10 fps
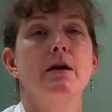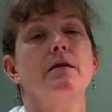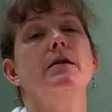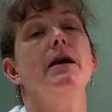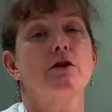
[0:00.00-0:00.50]

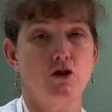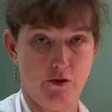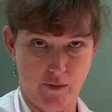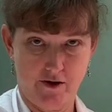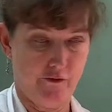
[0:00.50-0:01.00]
The neck
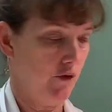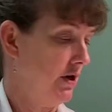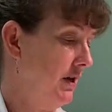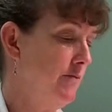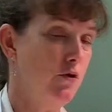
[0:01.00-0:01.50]
should be
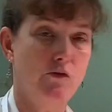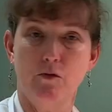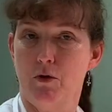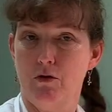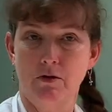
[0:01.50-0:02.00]
freely
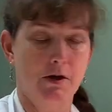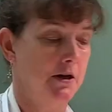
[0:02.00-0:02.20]
movable.